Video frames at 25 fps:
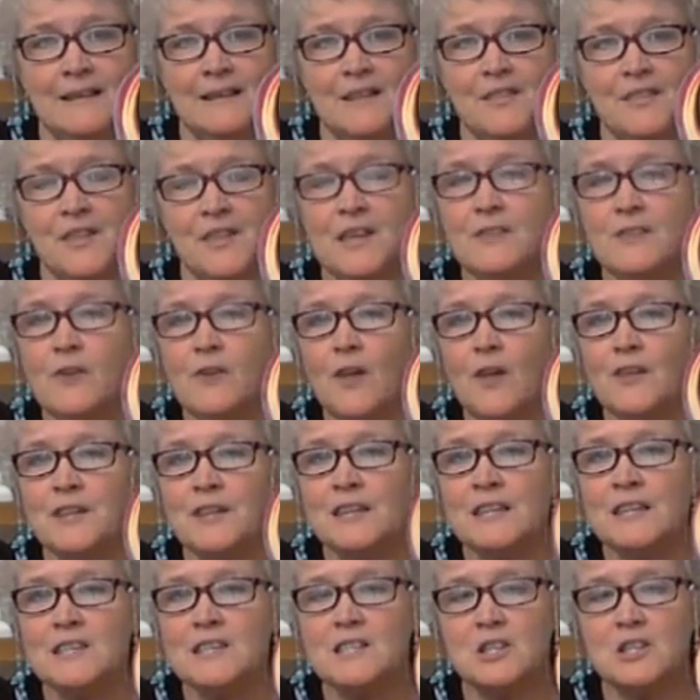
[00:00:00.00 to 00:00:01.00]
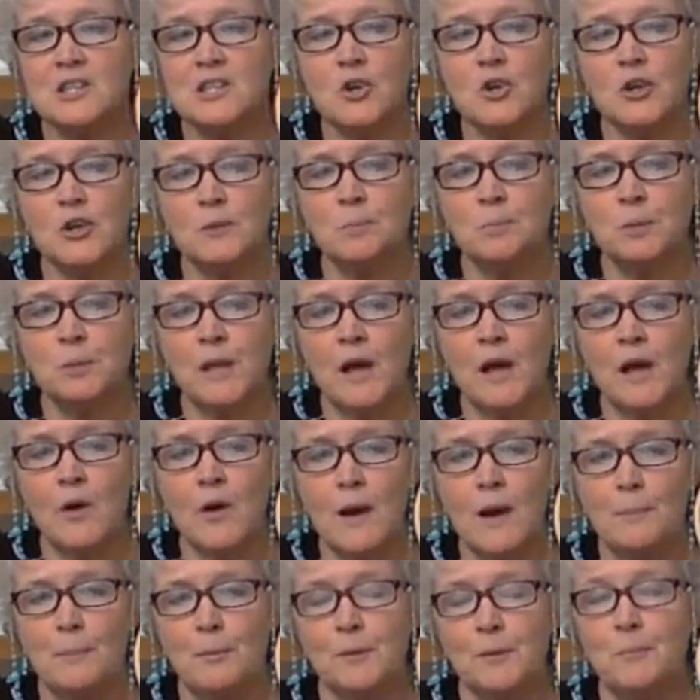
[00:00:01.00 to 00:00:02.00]
Think of all the things that you could blow
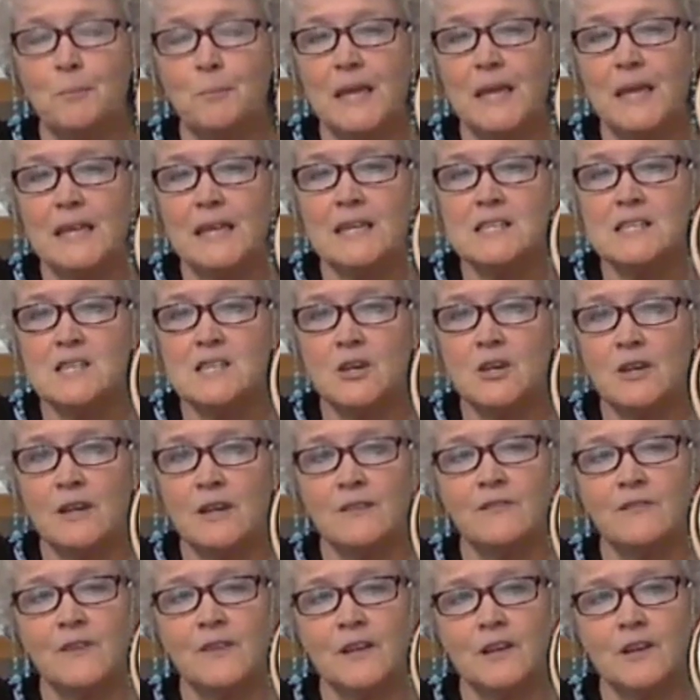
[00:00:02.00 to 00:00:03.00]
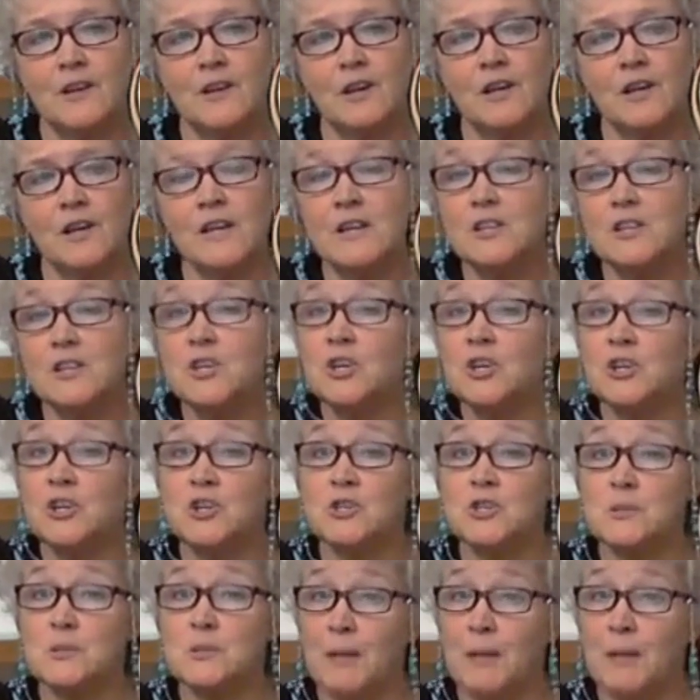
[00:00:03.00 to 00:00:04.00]
up with baking soda and vinegar. You could
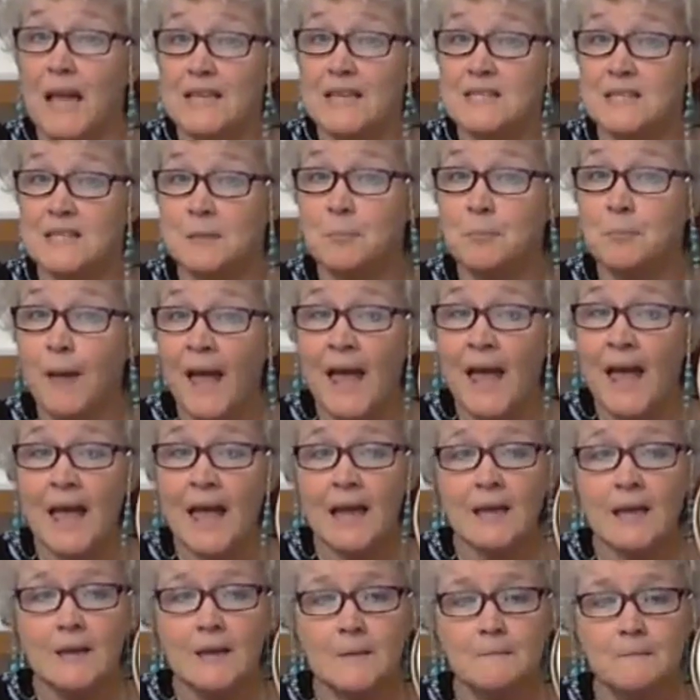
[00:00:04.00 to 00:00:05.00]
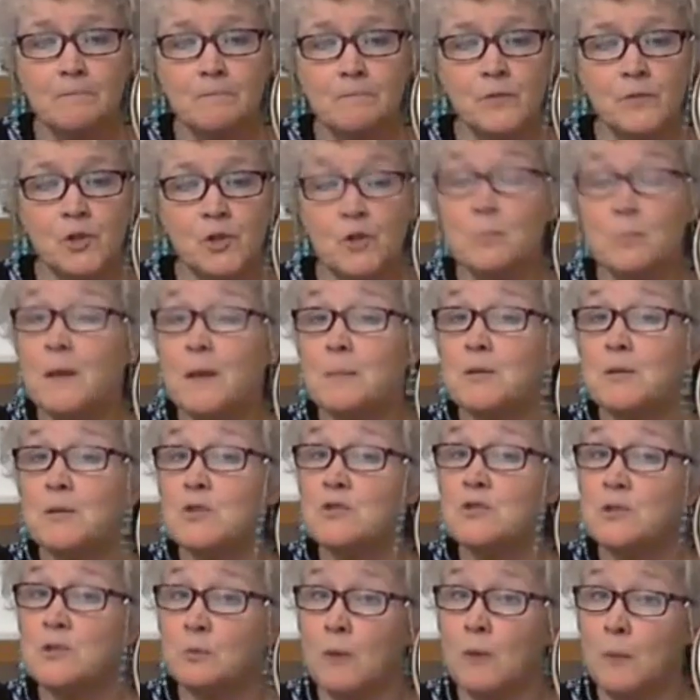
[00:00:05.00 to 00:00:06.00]
use a plastic bag. You can maybe
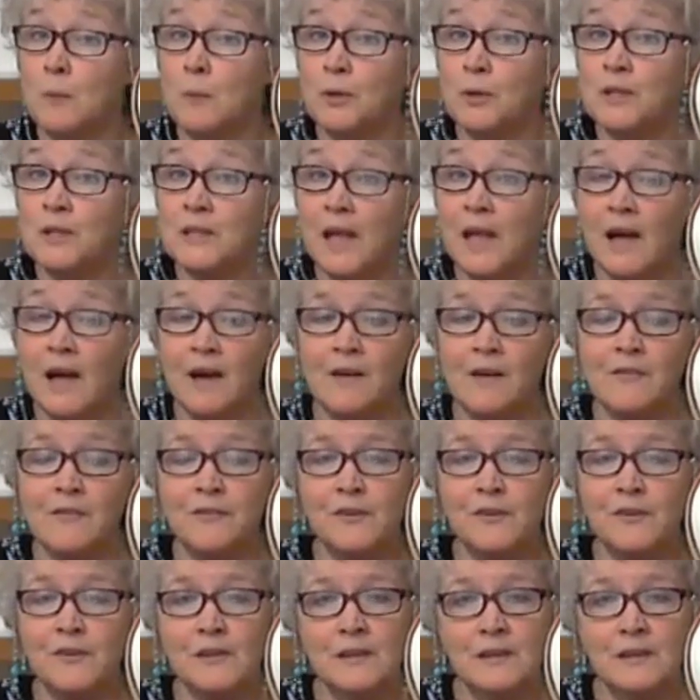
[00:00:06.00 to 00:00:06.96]
use a rubber glove.